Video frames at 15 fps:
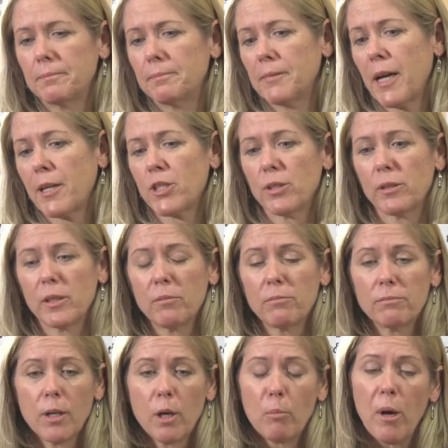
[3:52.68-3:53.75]
actually
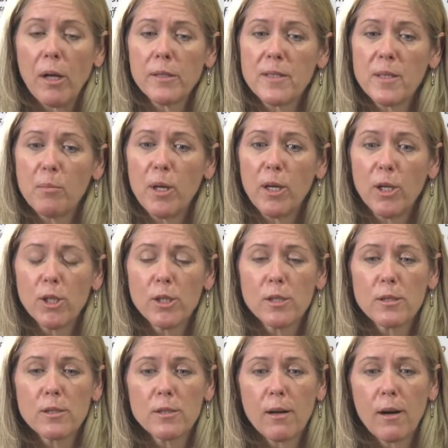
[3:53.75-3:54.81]
our
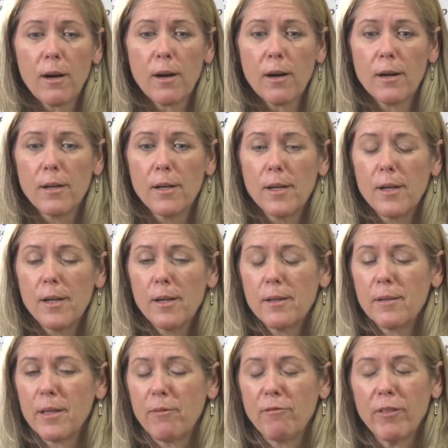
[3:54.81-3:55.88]
policymakers are
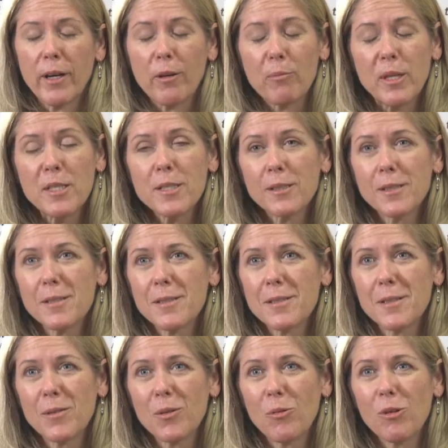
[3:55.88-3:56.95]
the environmentalists
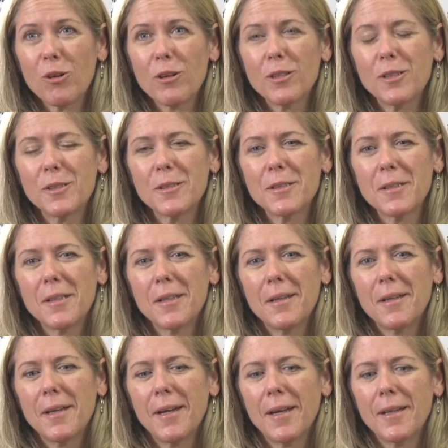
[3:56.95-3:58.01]
in the world,
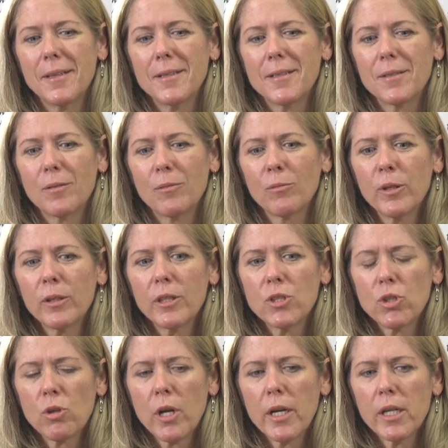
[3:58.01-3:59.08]
and really
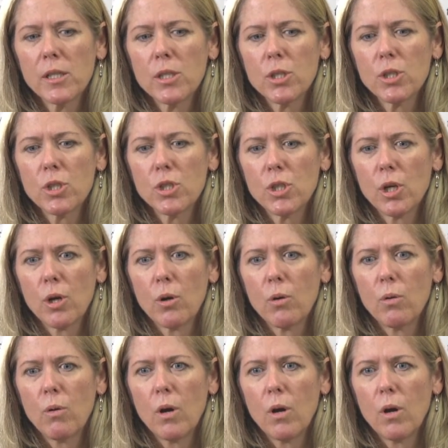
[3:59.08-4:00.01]
trying to show